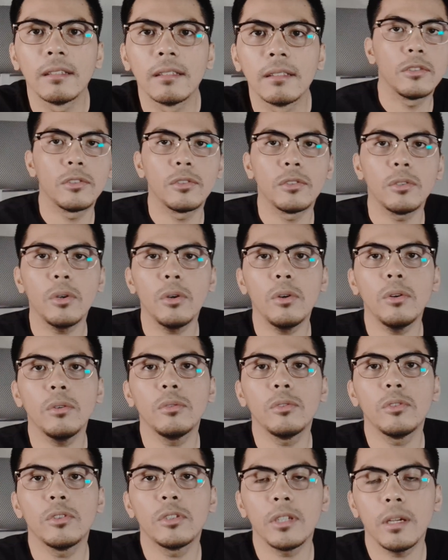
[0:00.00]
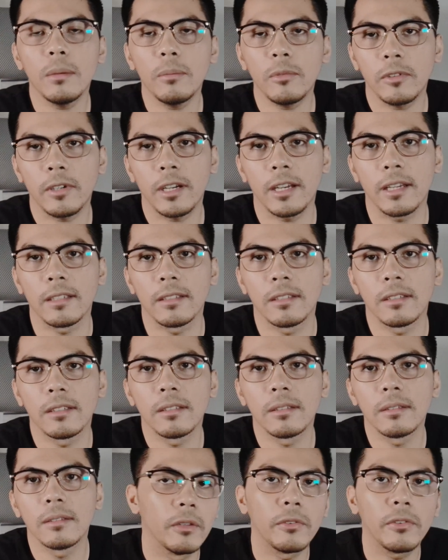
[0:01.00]
So to summarize,
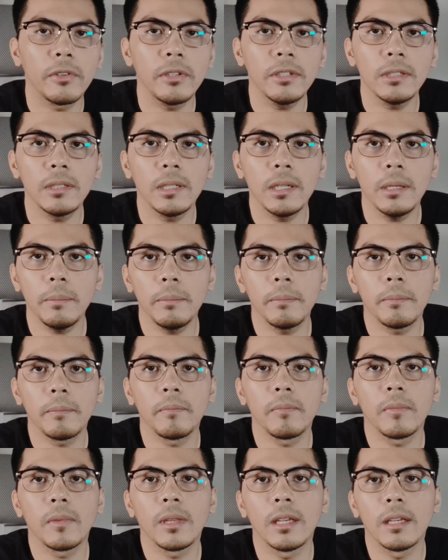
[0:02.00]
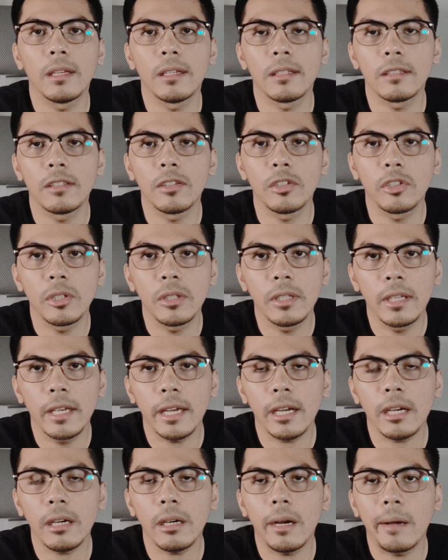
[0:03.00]
the first tip is you should
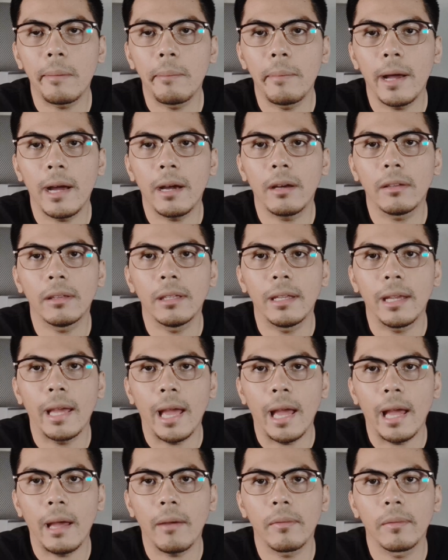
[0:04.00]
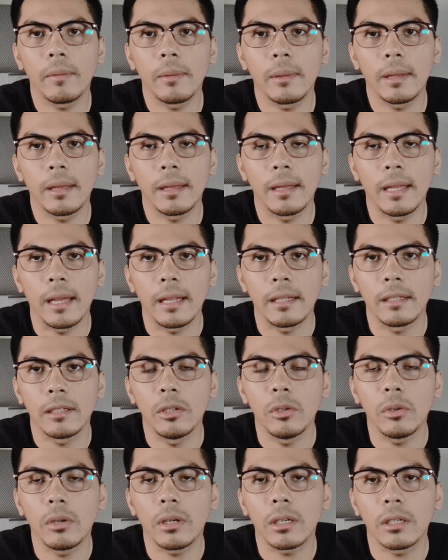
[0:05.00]
care about the app that
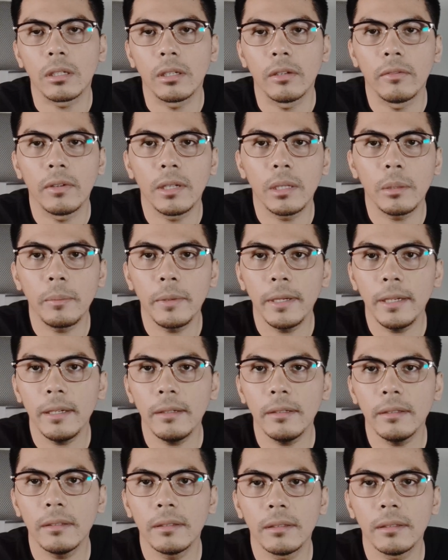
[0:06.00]
you are developing.